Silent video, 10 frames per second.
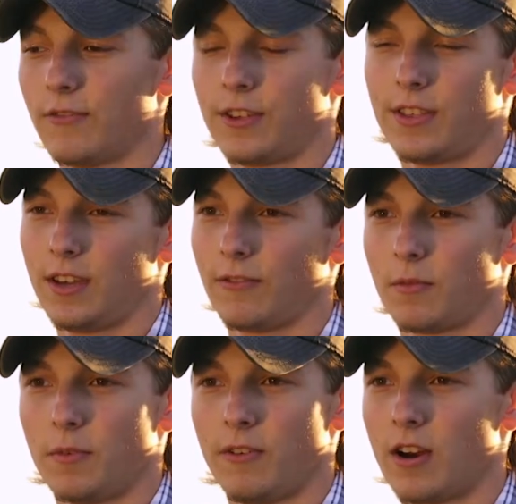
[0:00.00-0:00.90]
everything
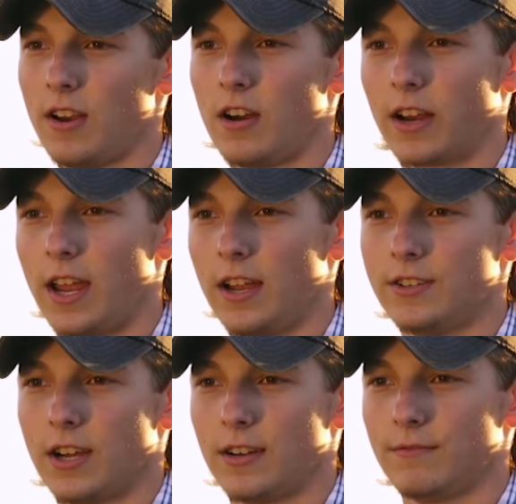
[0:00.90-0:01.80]
from a very young
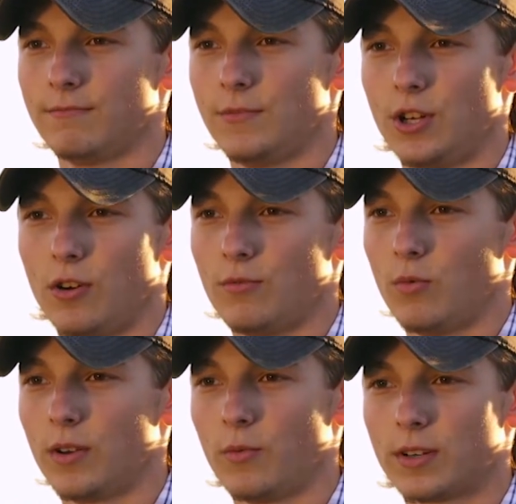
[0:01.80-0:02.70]
age on, you know,
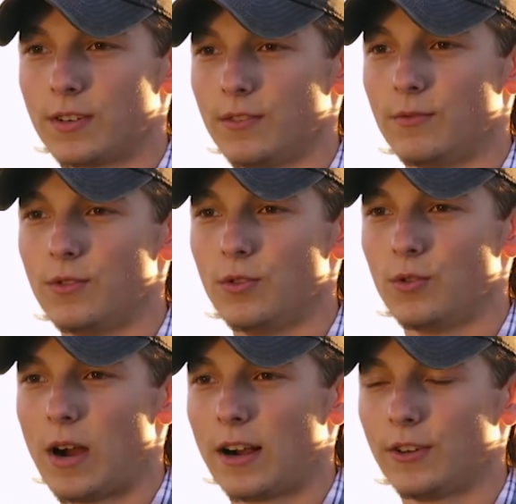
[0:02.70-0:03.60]
what to
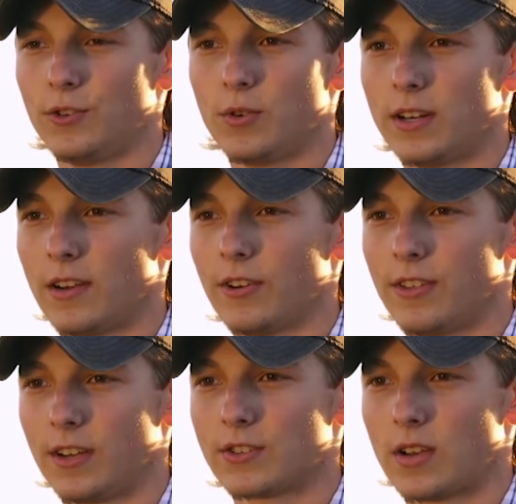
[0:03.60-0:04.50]
do, how to do it and
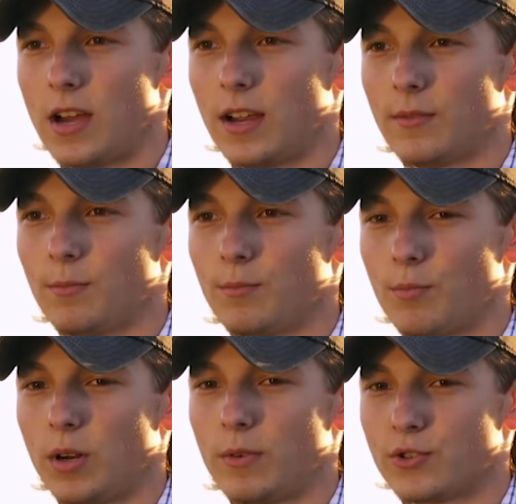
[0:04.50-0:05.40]
everything, so I can
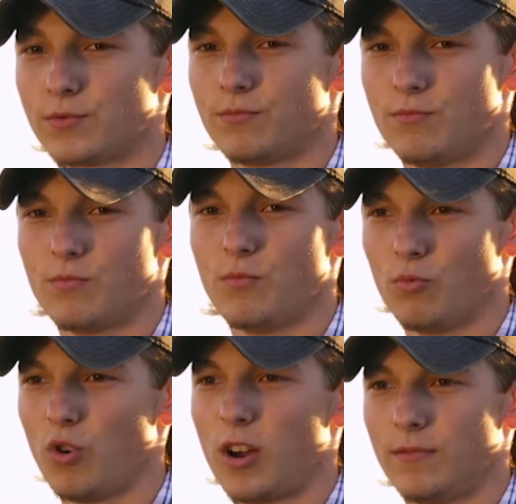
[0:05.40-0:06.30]
pretty much
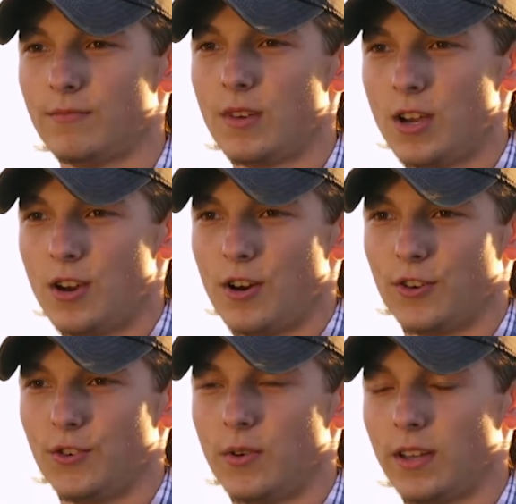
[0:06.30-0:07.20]
run or do